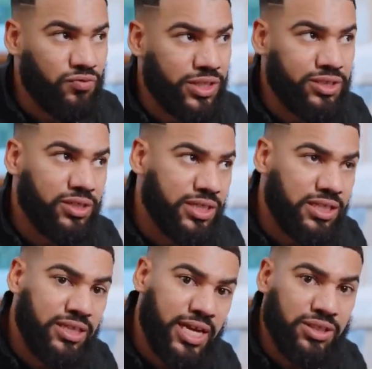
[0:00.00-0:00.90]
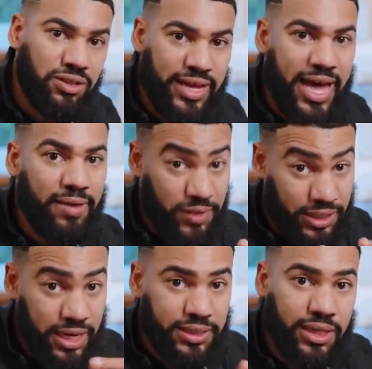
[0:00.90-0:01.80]
research says this or that, it
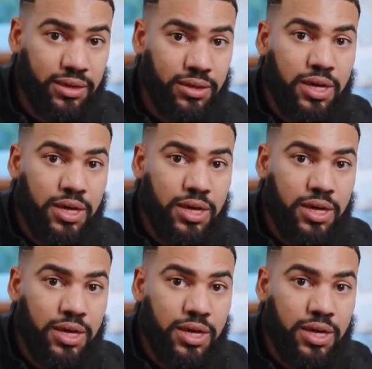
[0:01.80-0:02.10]
doesn't.